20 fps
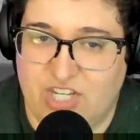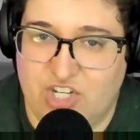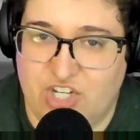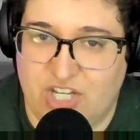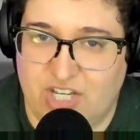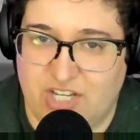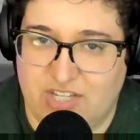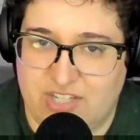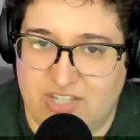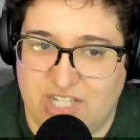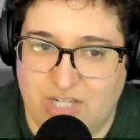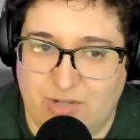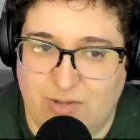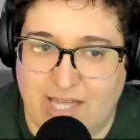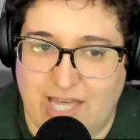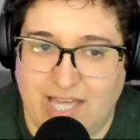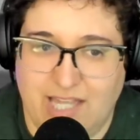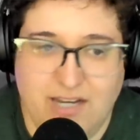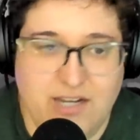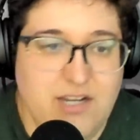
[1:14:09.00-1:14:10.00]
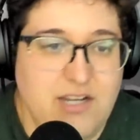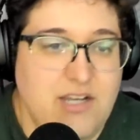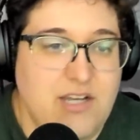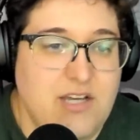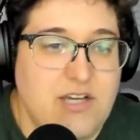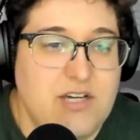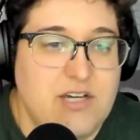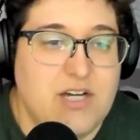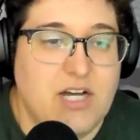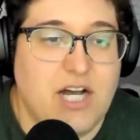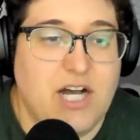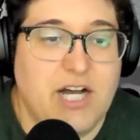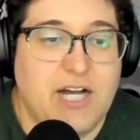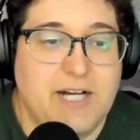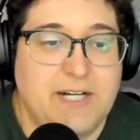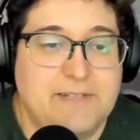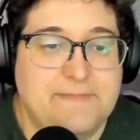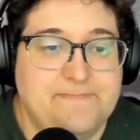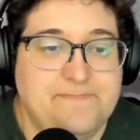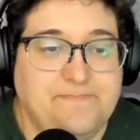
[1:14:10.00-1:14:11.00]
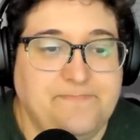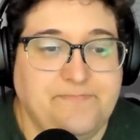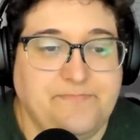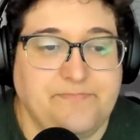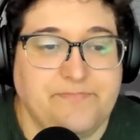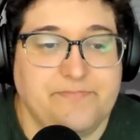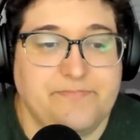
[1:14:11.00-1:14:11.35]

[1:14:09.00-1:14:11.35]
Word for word: teaching us to do that. Um,